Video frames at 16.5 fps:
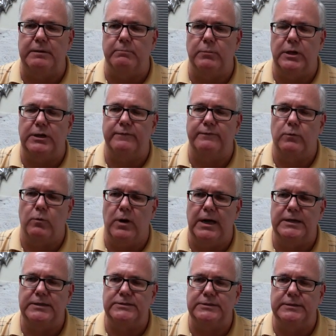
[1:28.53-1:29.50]
and blood of
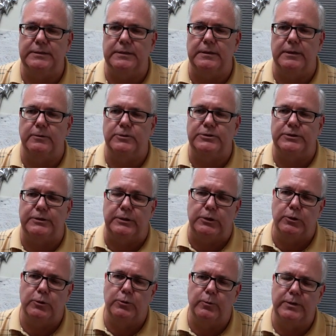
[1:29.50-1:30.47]
Christ in the liturgy of the
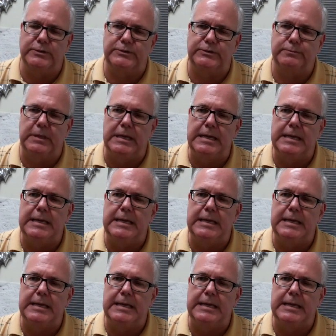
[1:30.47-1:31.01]
Eucharist.